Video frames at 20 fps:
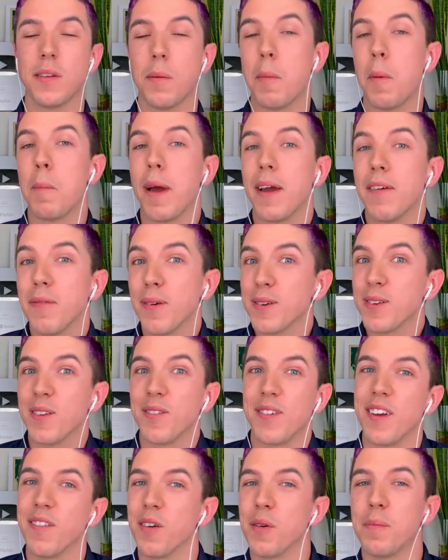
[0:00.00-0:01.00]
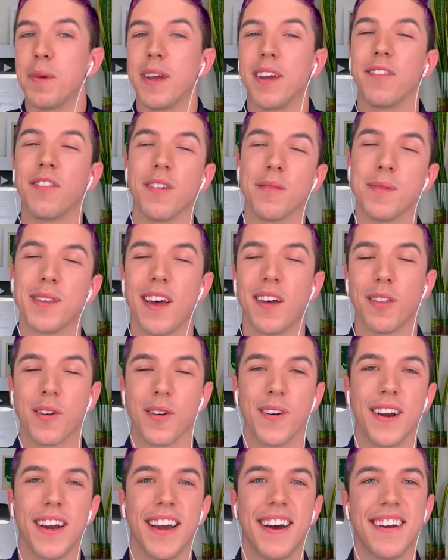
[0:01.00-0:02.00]
Some of my personal favorite being from South
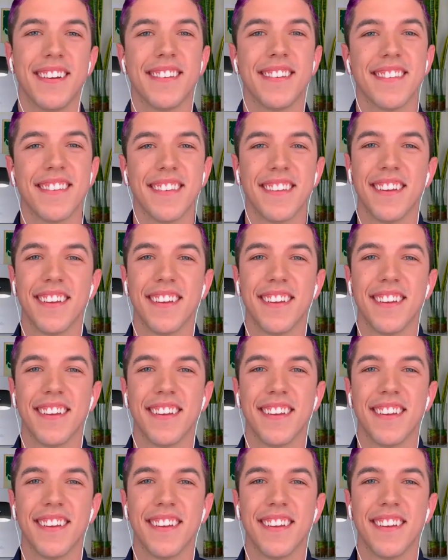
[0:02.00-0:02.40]
Korea.